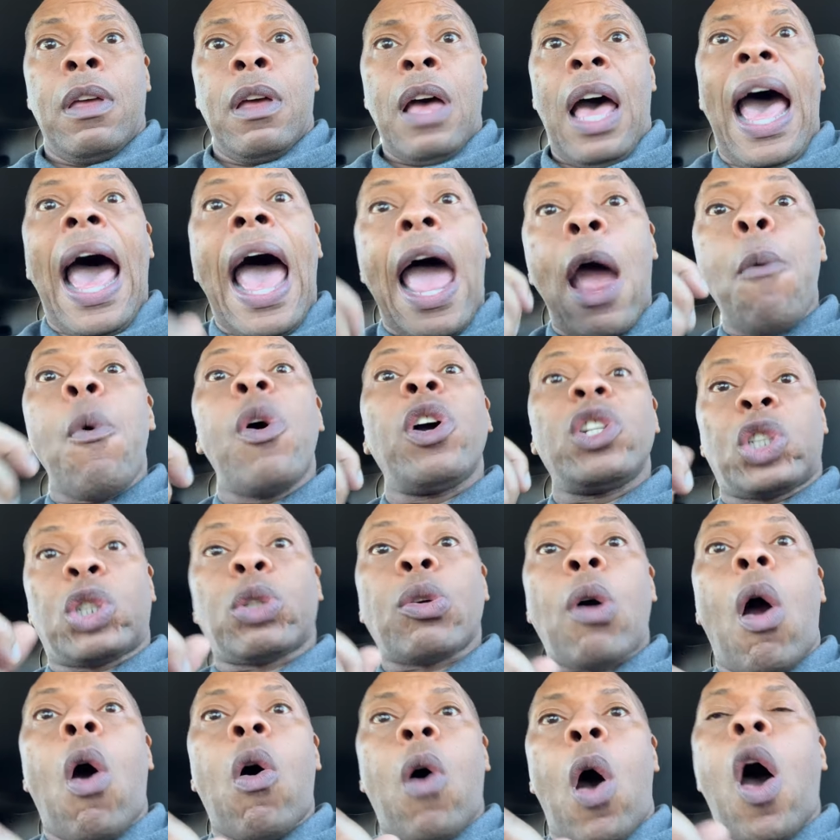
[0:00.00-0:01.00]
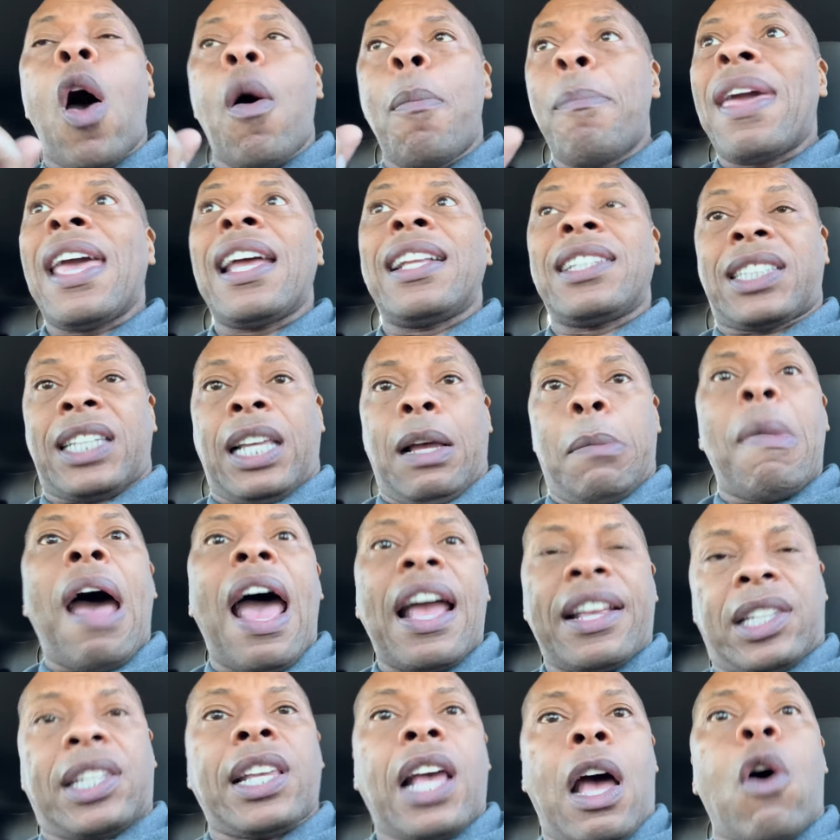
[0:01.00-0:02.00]
I will draw all men to
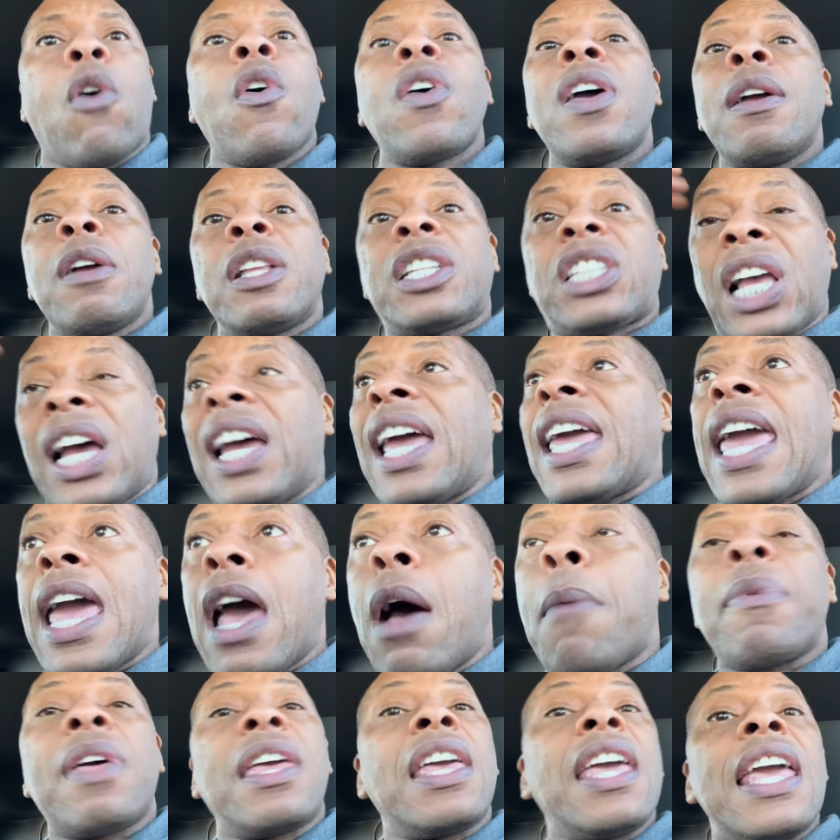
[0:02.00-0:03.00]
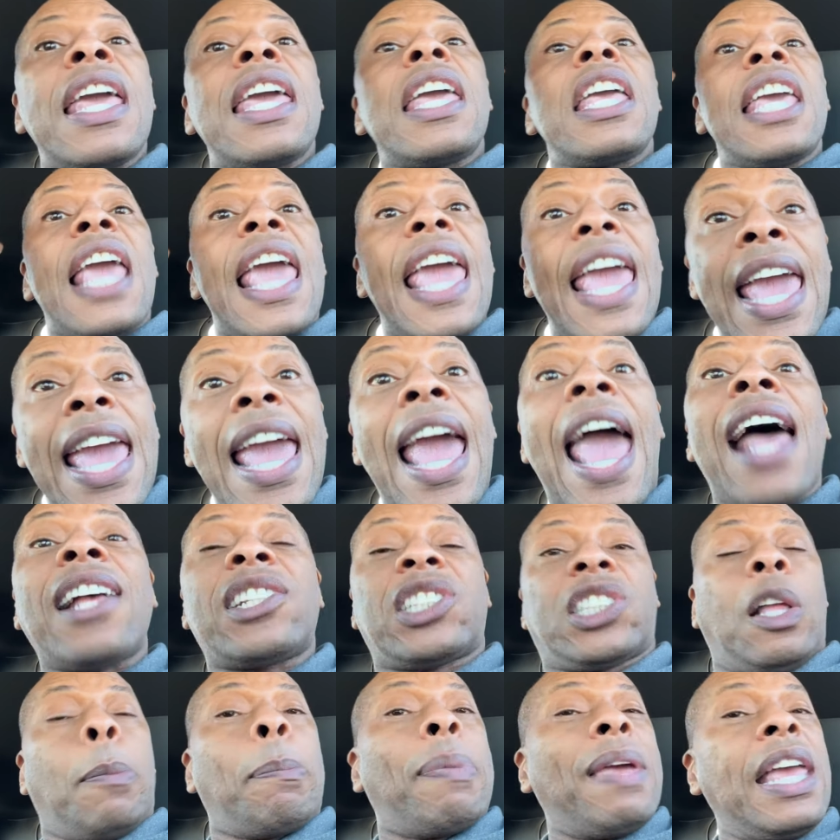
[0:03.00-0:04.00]
myself, to him. He has
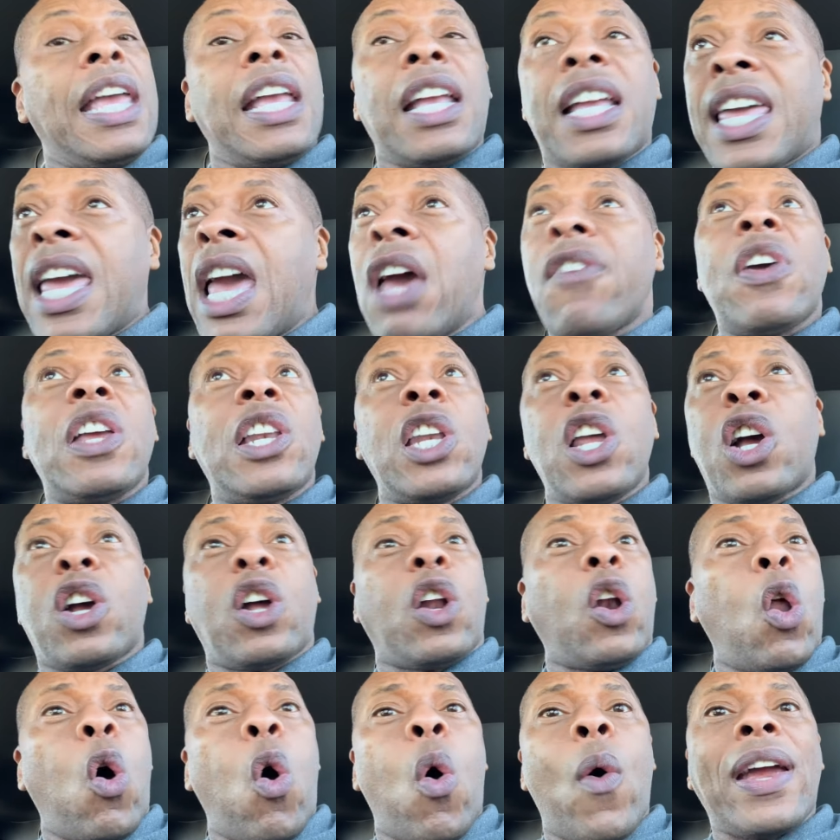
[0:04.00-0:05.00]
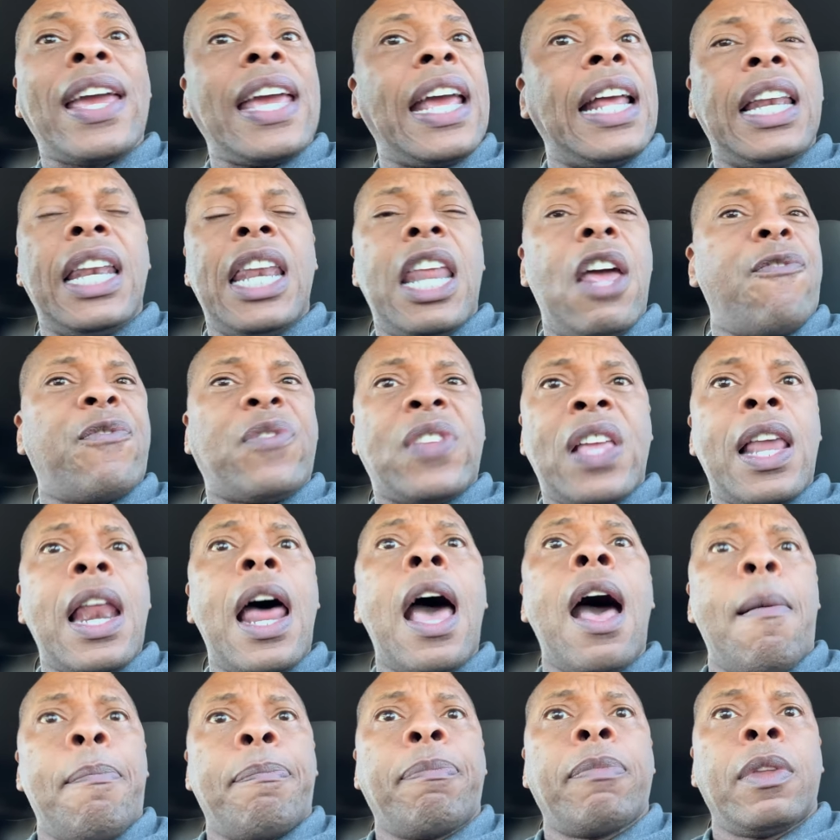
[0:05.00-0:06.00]
to be given the glory and lifted
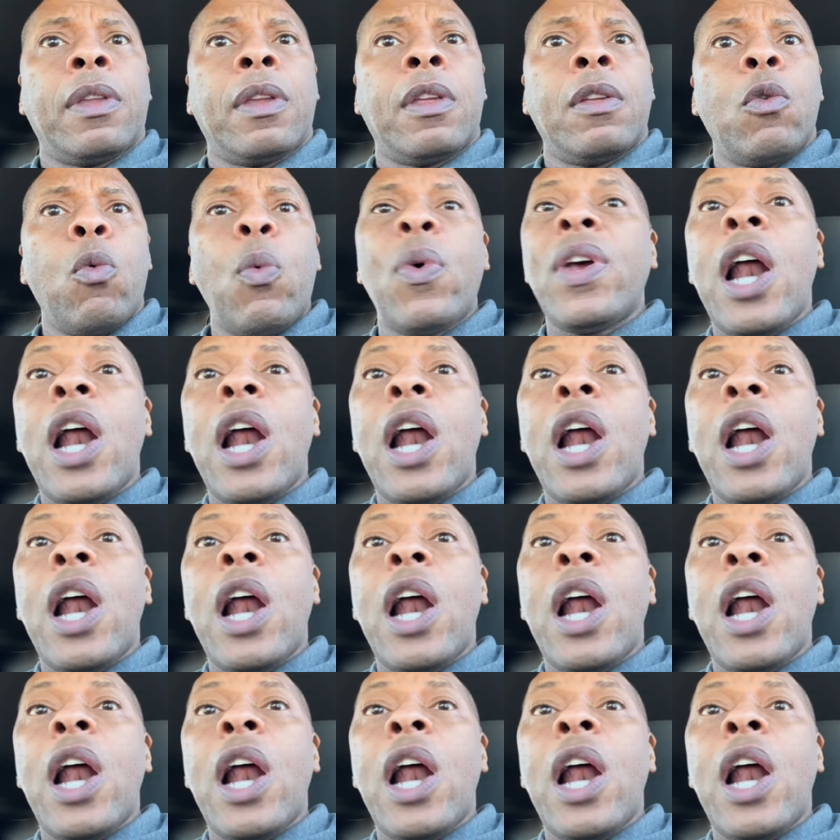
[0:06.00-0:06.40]
up. We